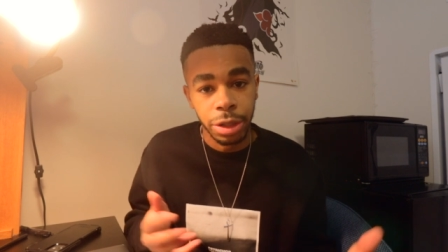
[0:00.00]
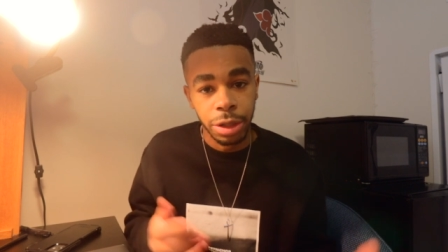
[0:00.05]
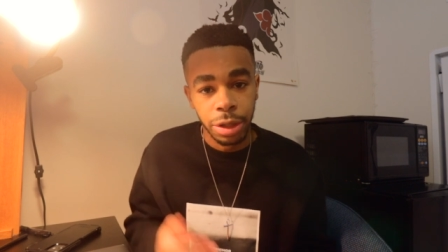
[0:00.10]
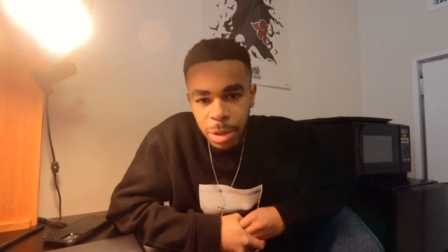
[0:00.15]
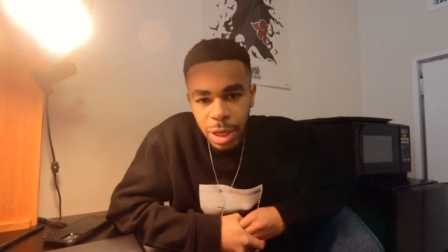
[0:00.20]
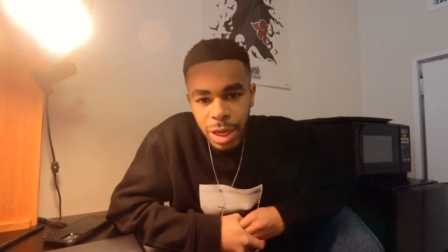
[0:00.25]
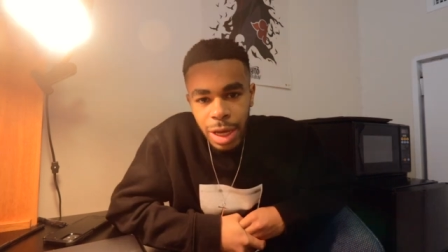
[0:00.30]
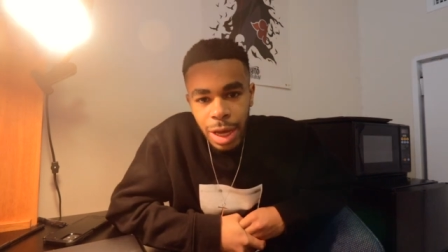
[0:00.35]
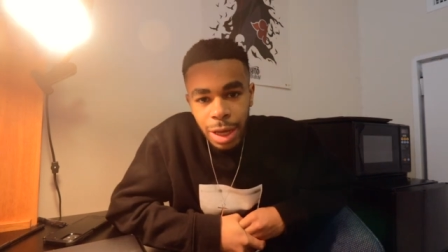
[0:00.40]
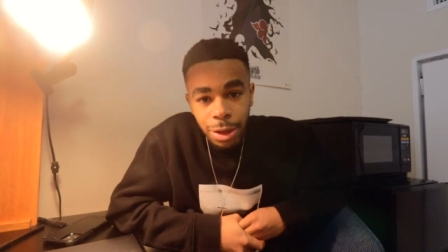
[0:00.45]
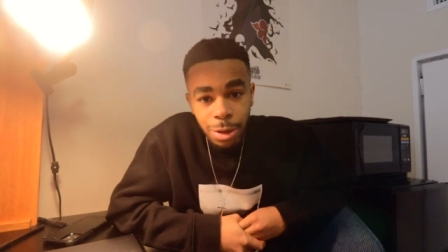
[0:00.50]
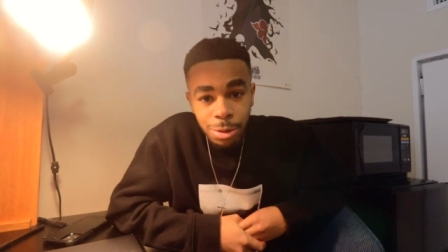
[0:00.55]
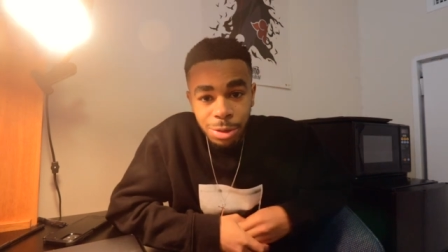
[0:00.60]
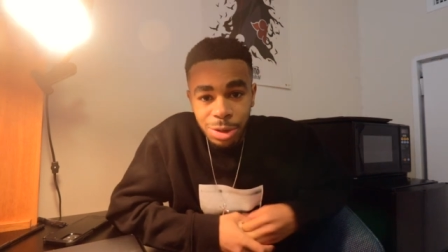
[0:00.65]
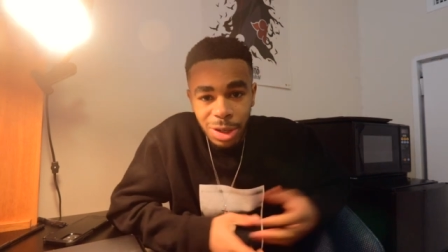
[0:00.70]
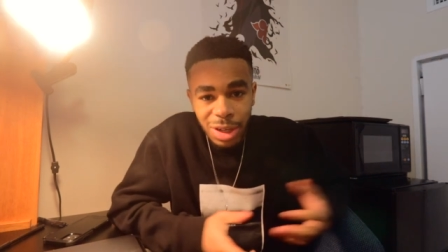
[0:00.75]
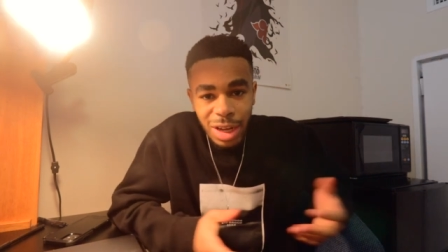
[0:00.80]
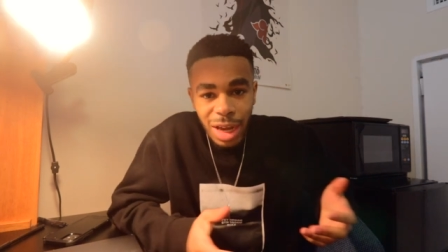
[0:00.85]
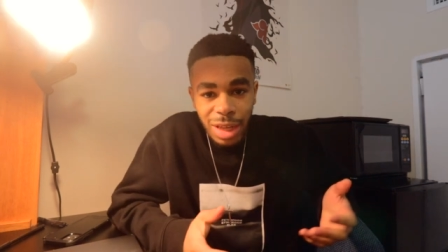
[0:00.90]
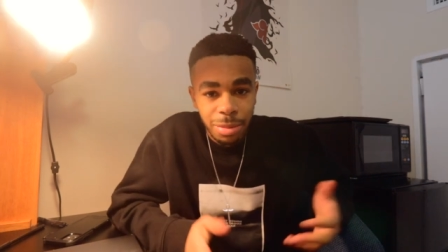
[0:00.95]
But yeah, those
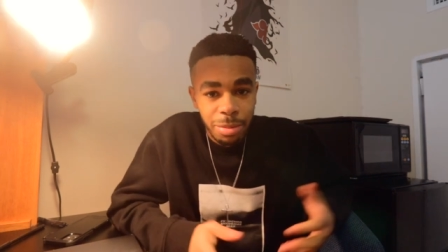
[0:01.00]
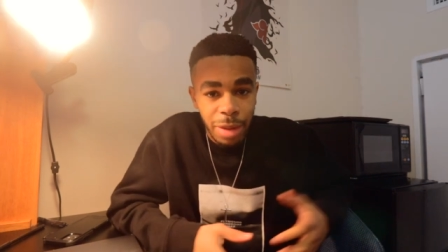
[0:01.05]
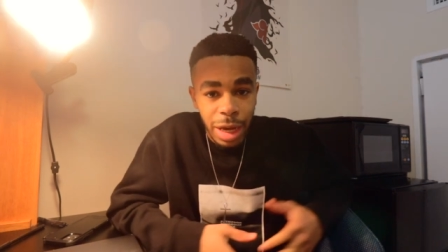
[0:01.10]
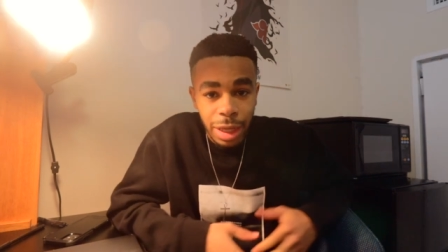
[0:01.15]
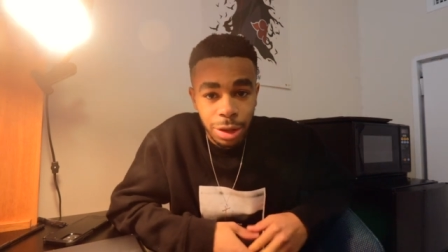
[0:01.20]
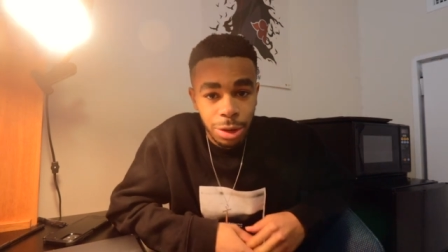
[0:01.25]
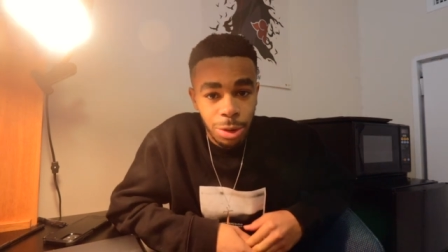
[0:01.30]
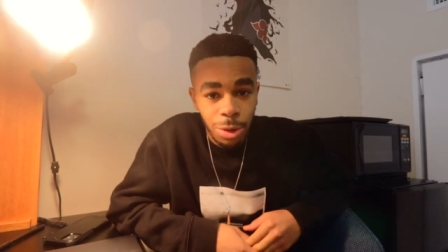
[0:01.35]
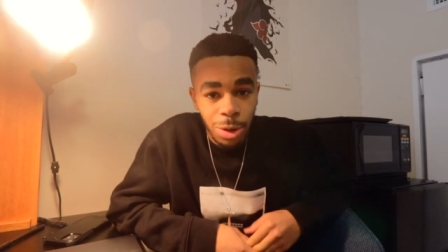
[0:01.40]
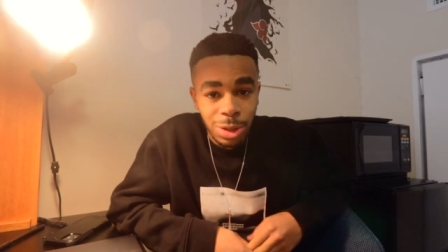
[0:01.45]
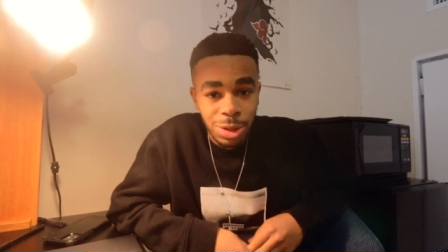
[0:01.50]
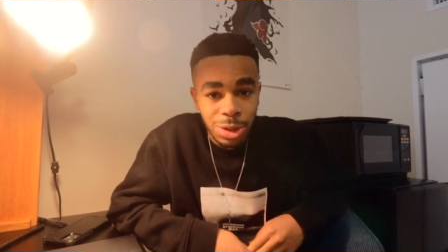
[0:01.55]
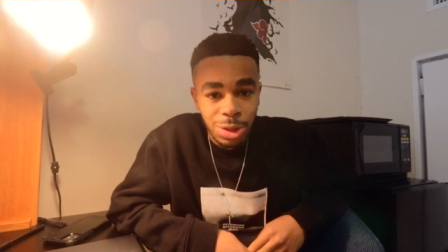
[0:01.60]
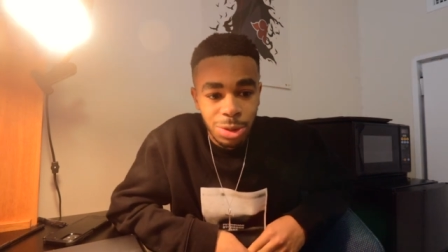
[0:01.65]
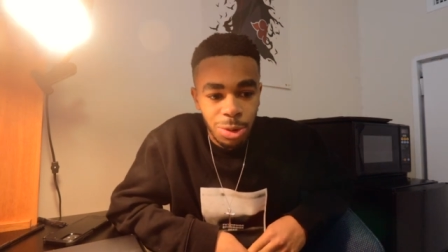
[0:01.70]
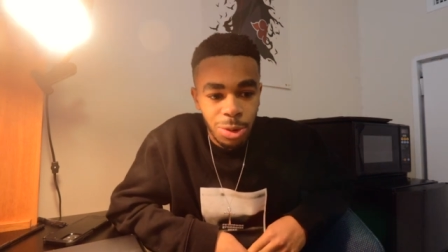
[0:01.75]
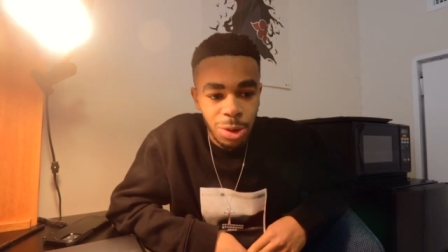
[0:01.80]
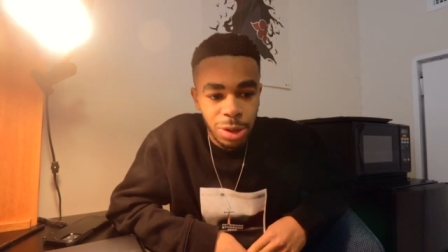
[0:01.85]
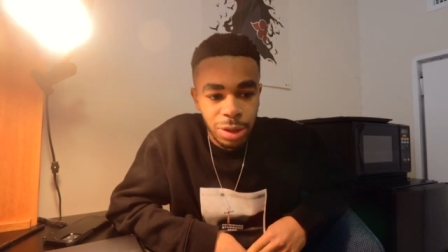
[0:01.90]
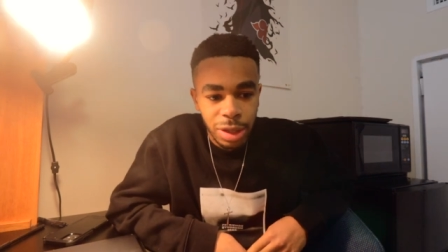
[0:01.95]
are kind of my thoughts
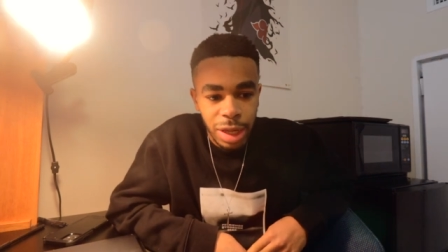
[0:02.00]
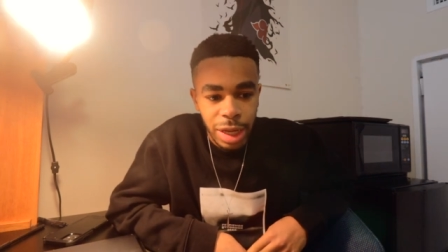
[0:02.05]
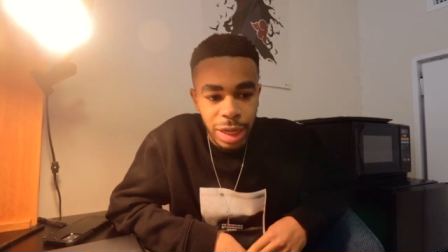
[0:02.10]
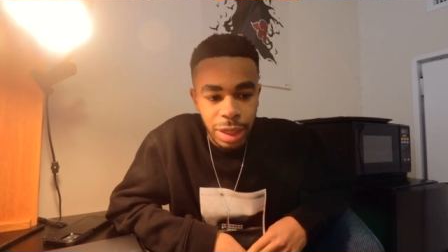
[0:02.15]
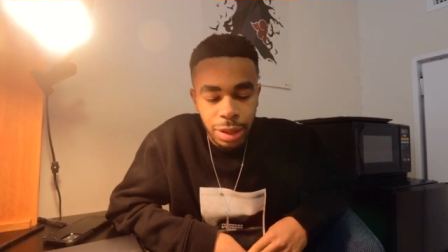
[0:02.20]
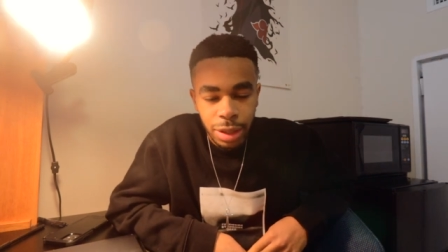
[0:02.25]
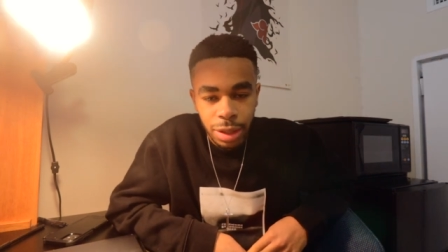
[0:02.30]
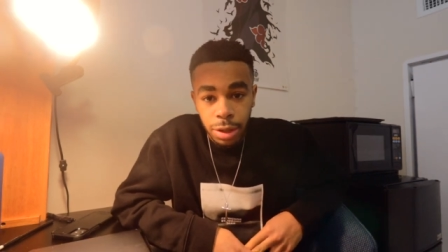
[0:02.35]
on like